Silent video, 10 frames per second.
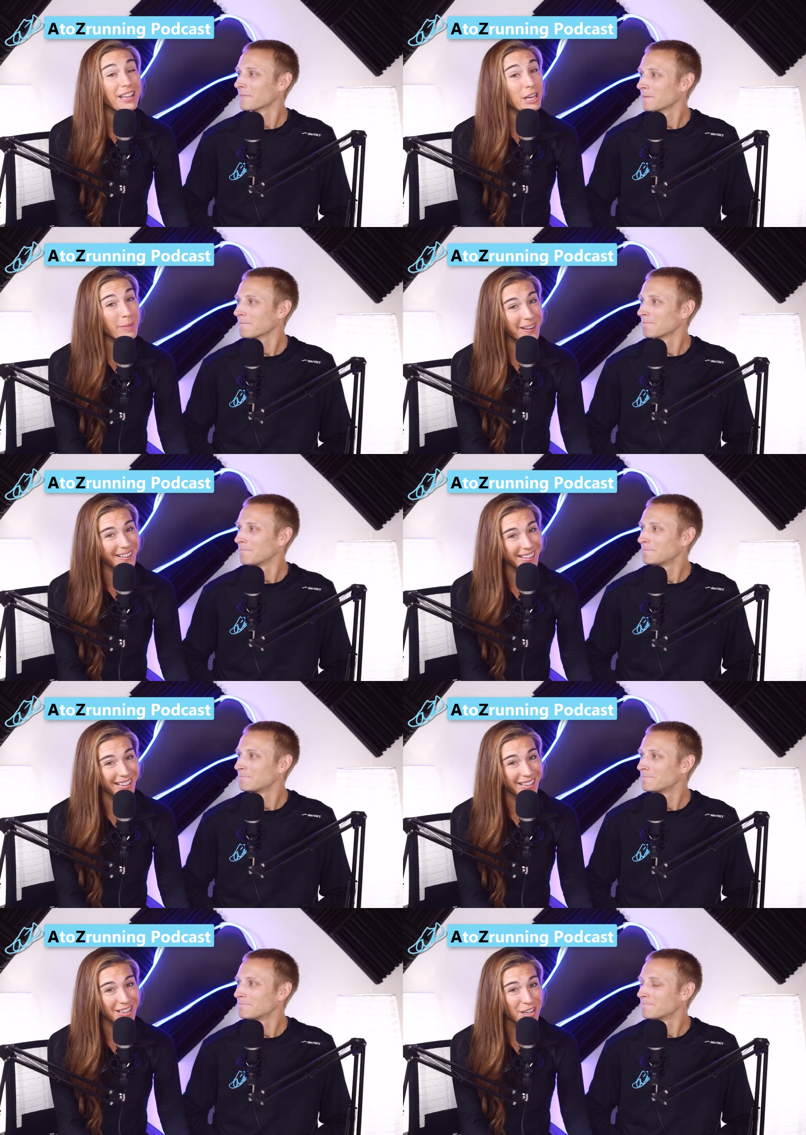Speaker 1: an
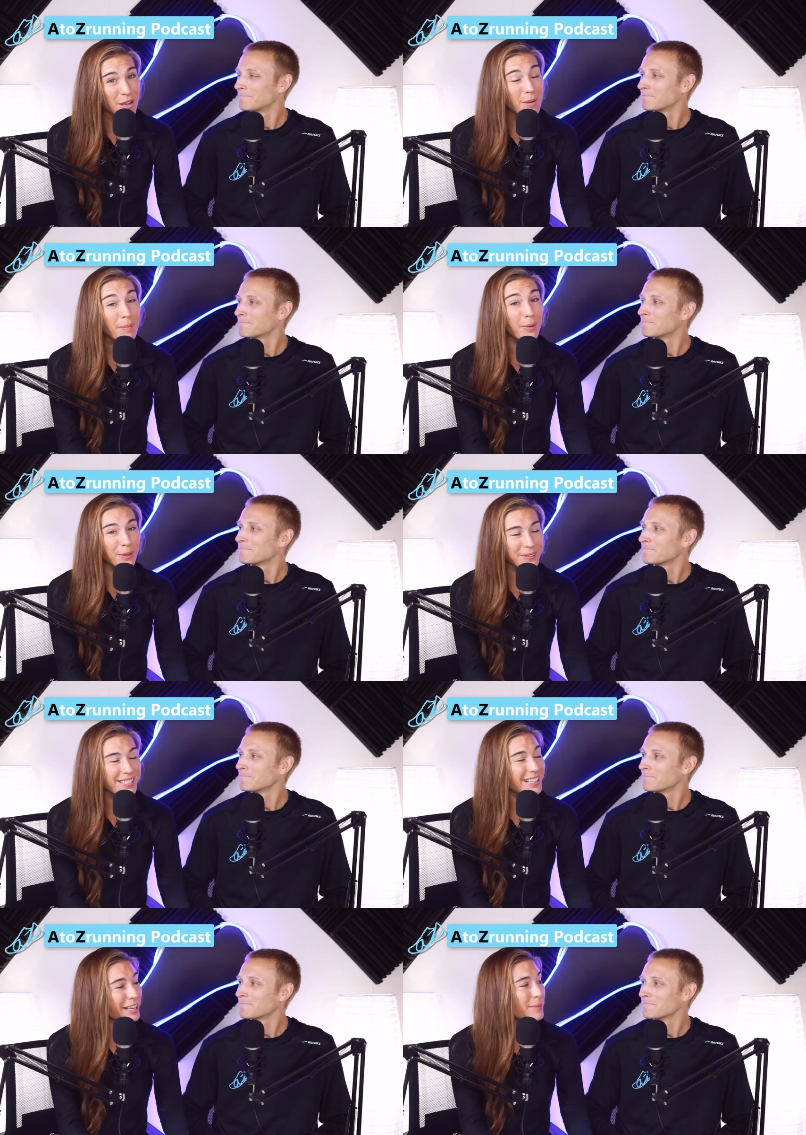American, pulled the
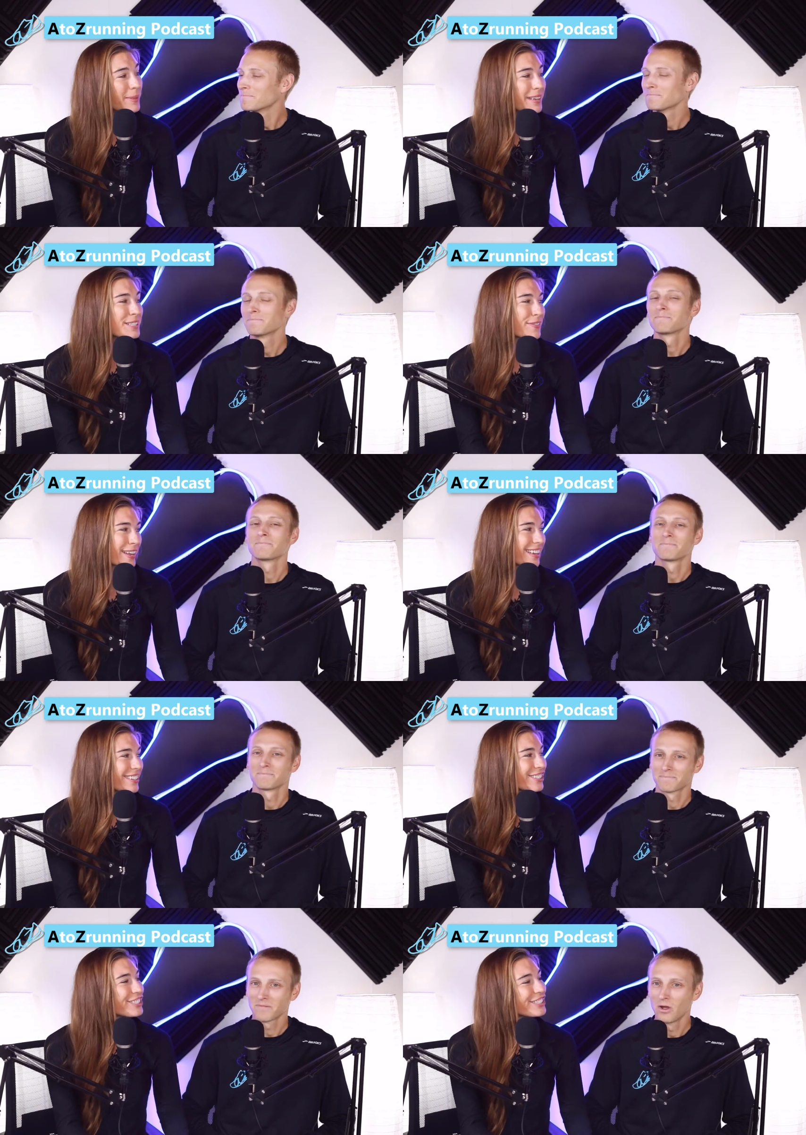second place
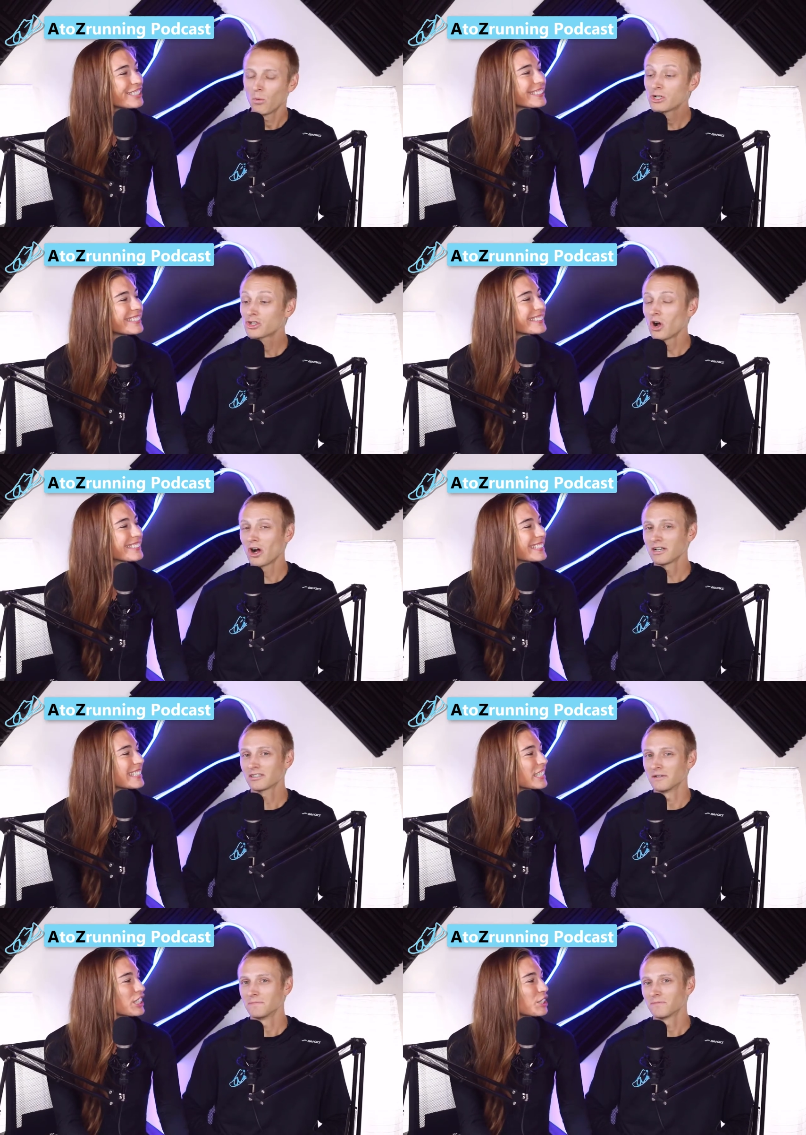finish,
Speaker 2: which is
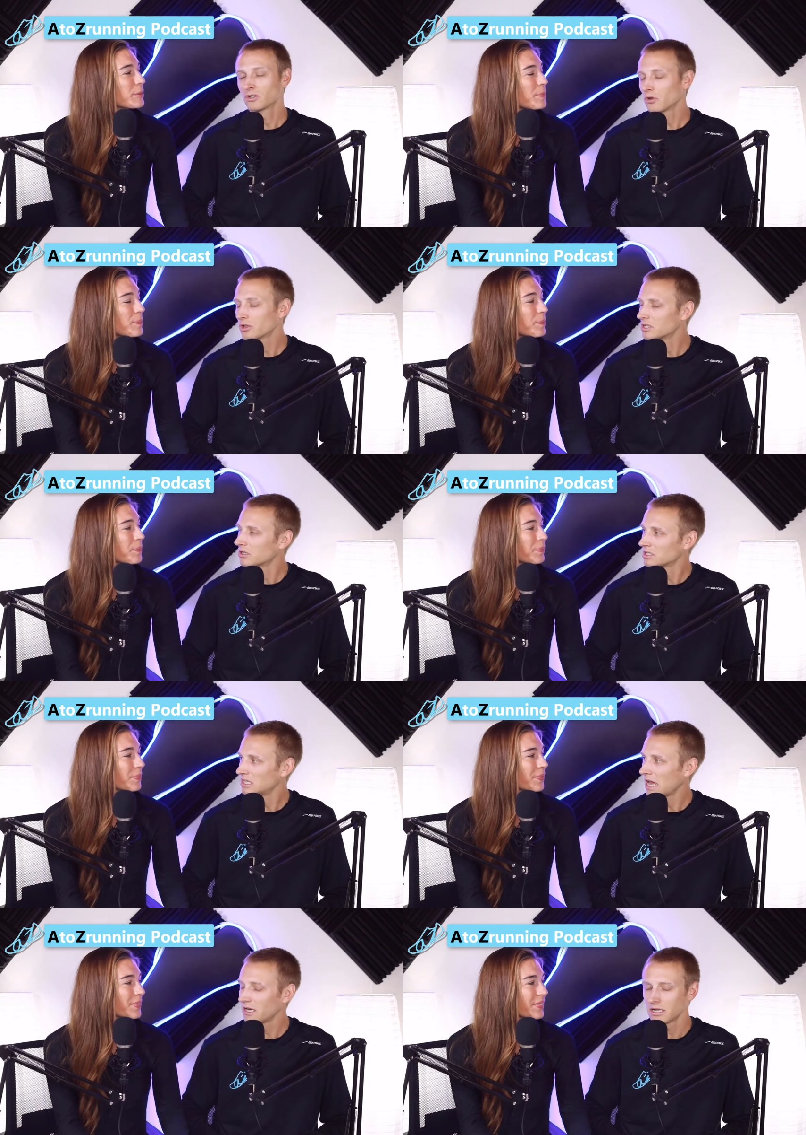awesome. So the
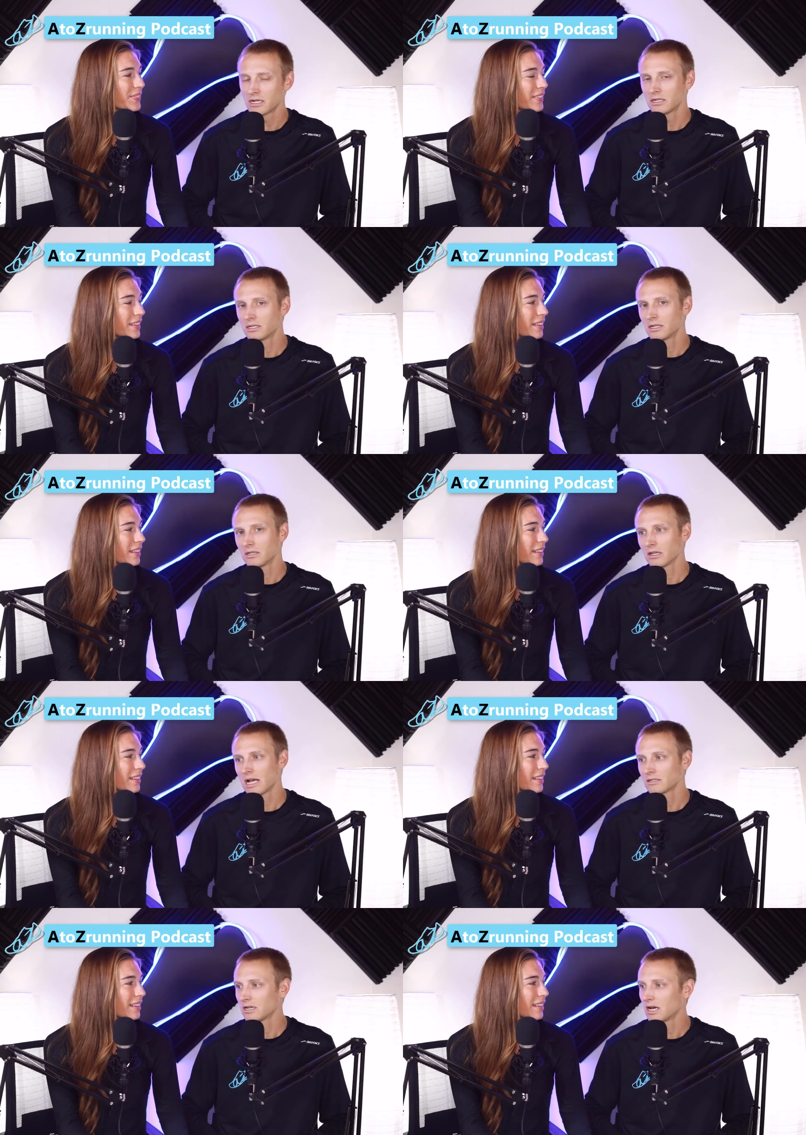stat is the
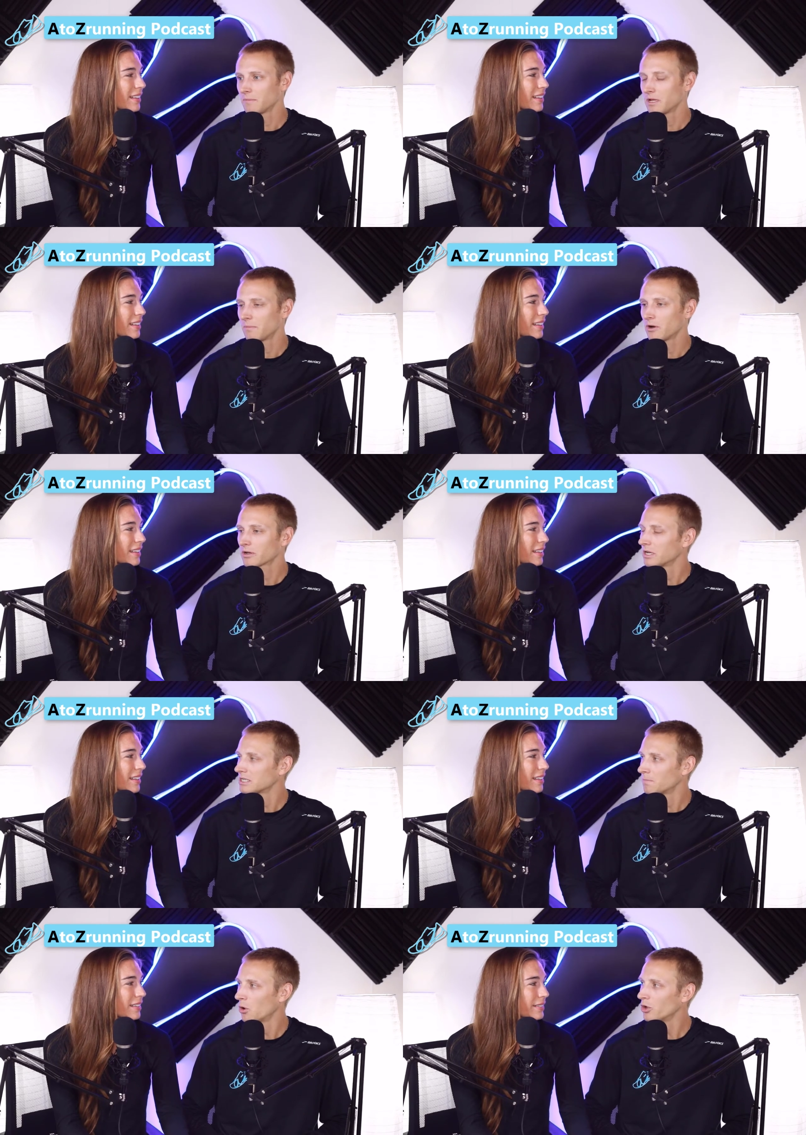last time an American has
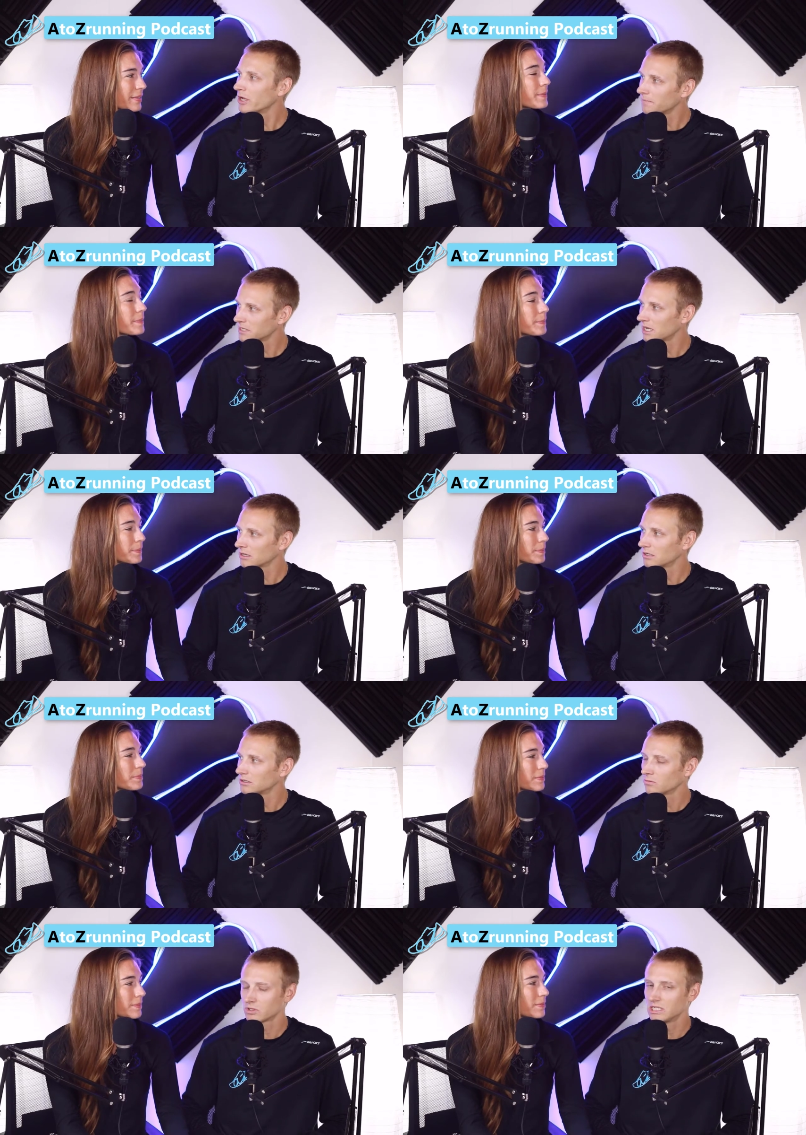podiumed at London
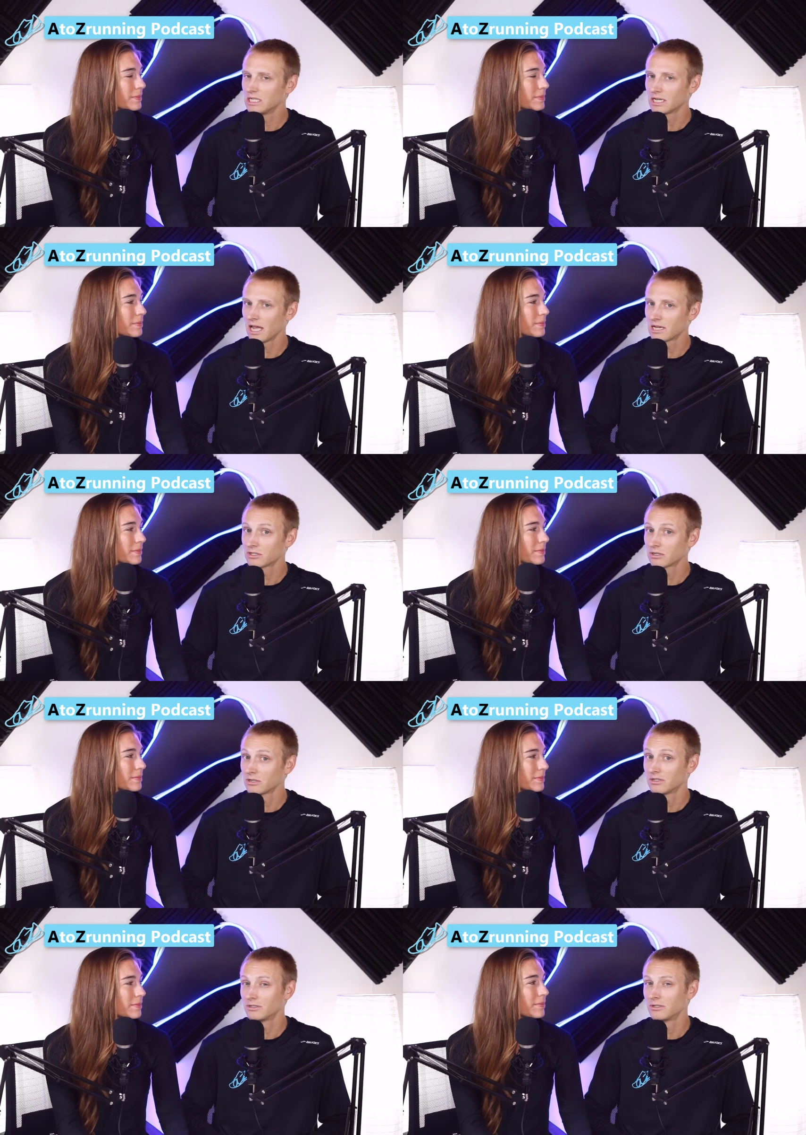was Dina Castor in